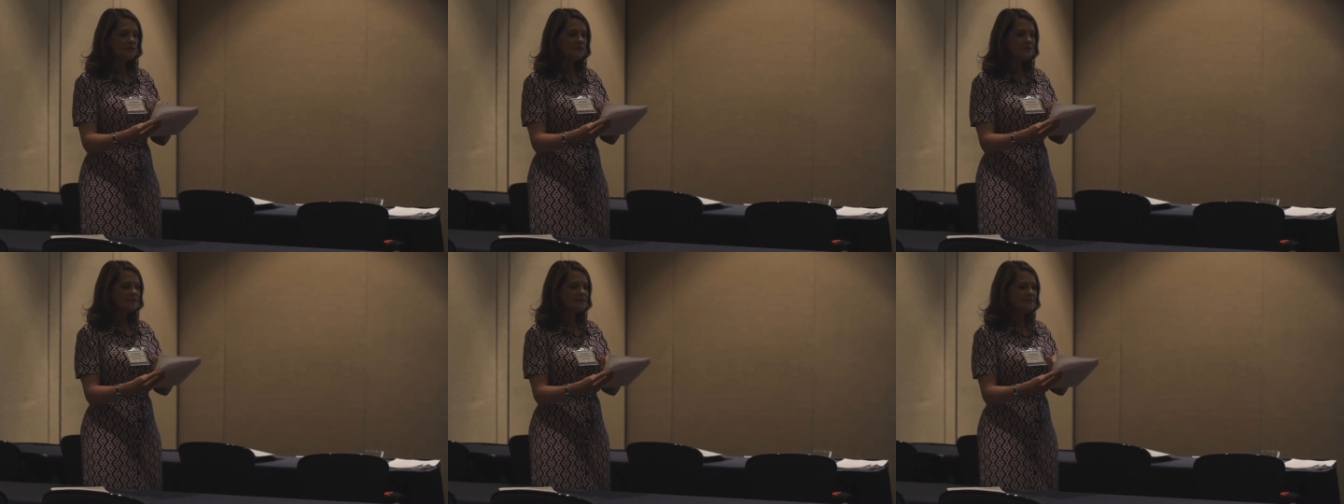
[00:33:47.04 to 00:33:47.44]
you
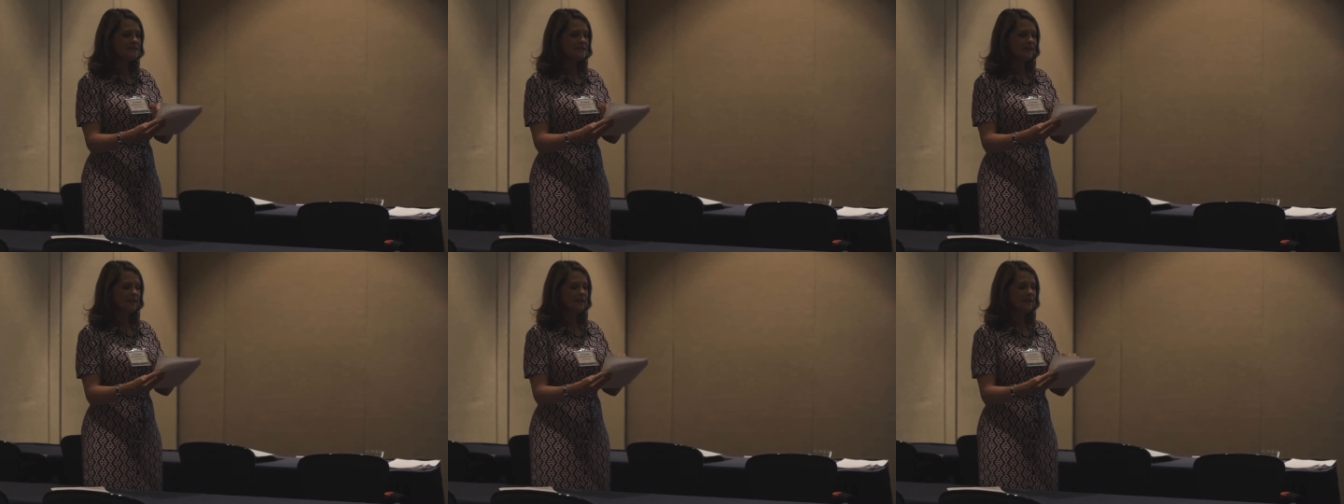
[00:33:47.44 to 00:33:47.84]
can
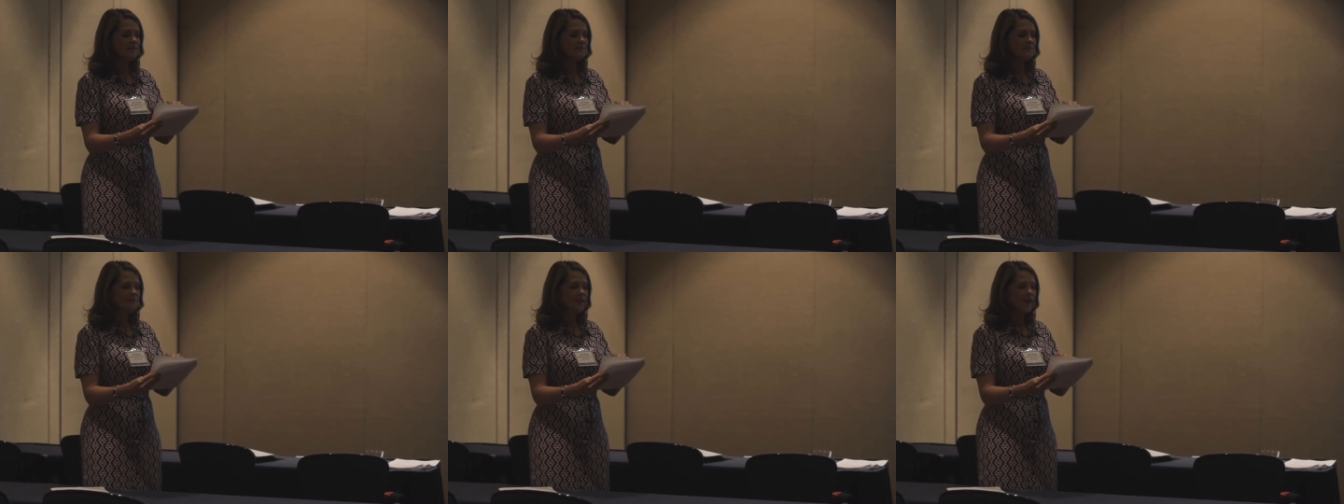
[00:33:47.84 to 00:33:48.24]
see
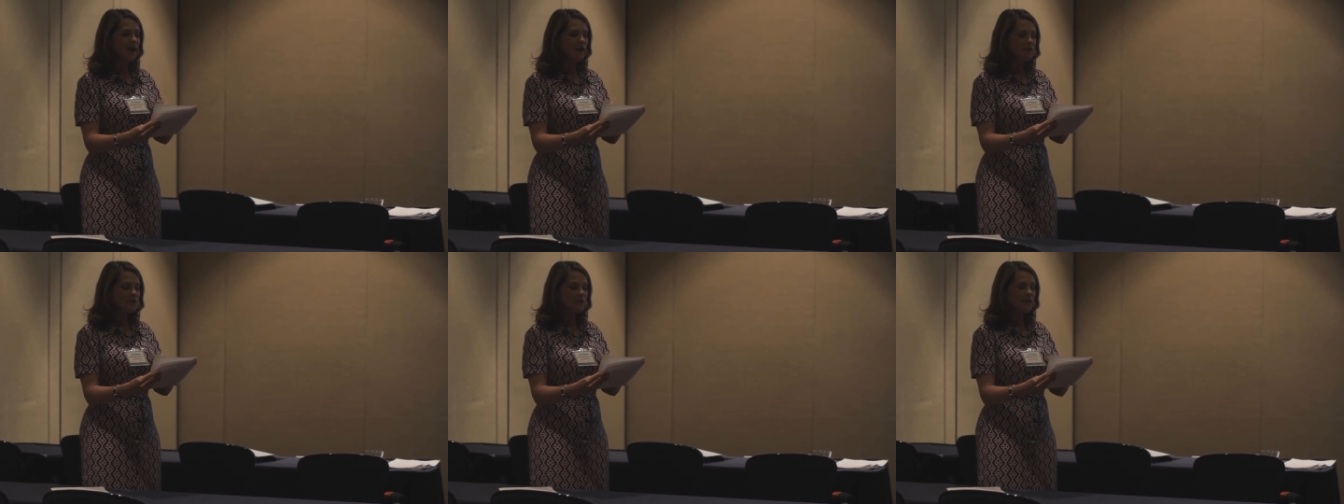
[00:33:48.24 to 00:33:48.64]

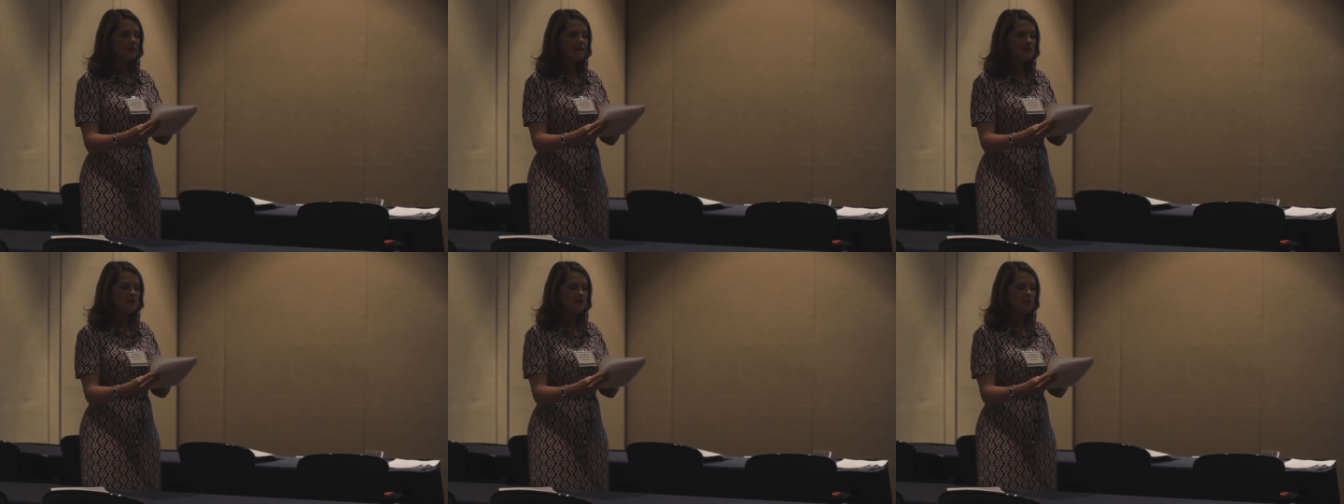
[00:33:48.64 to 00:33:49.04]
under
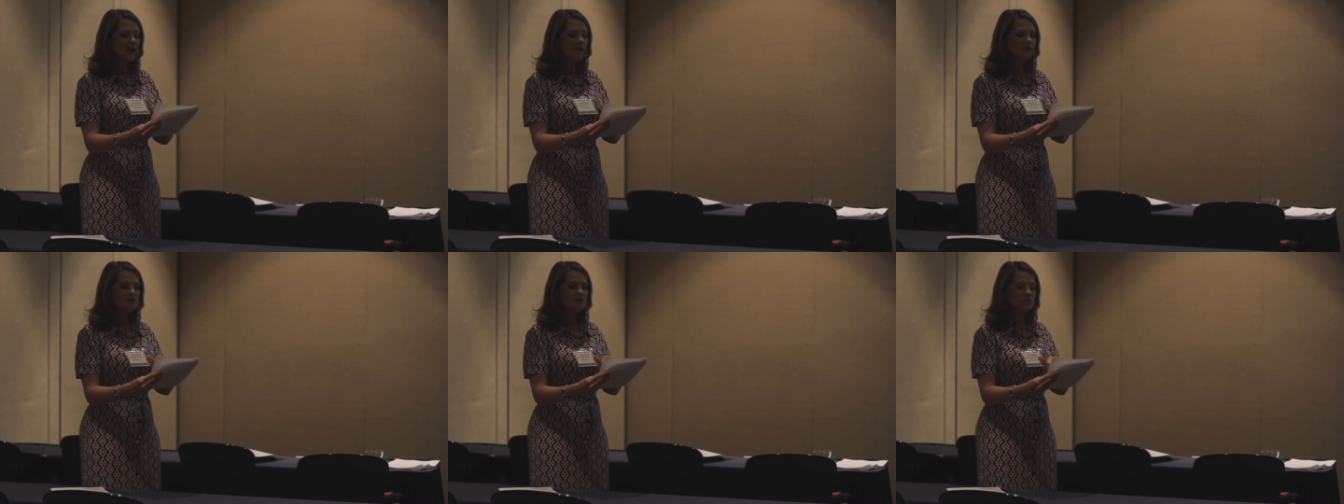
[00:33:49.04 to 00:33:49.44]
each
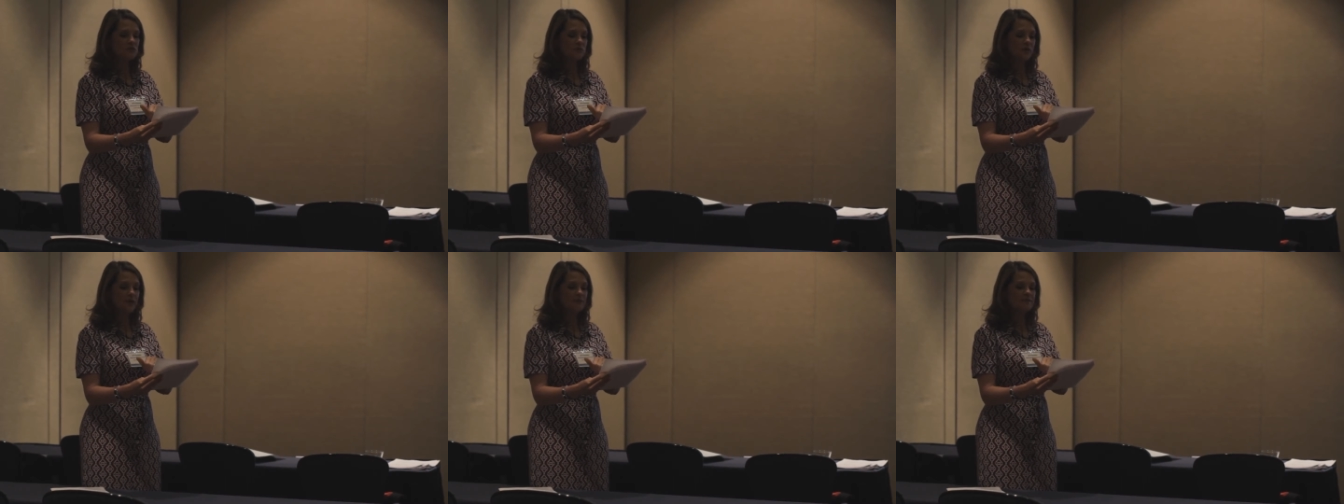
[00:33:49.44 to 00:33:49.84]

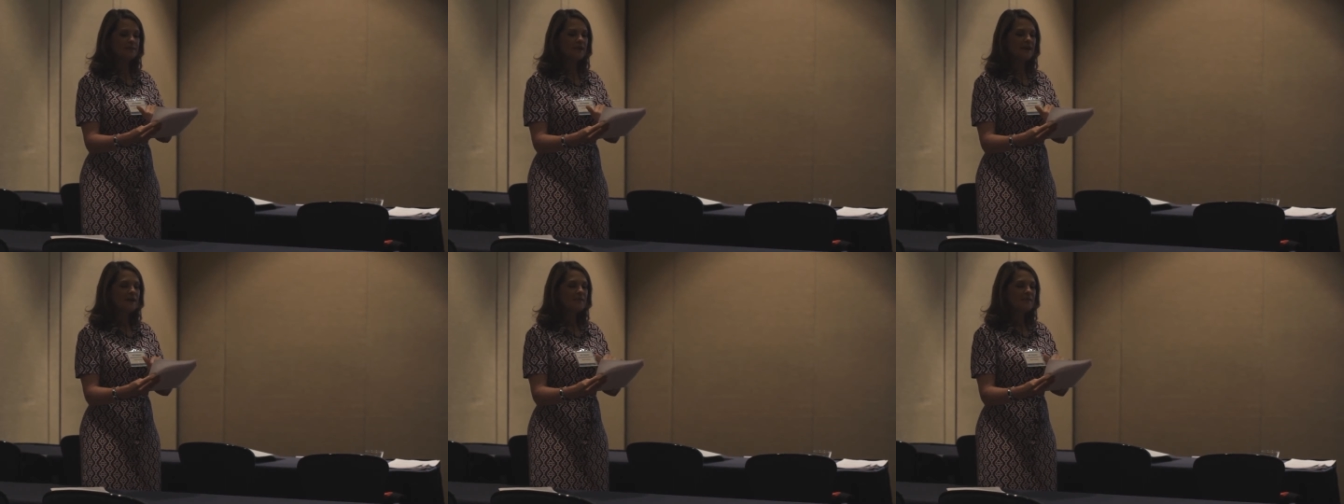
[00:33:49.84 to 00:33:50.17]
construct,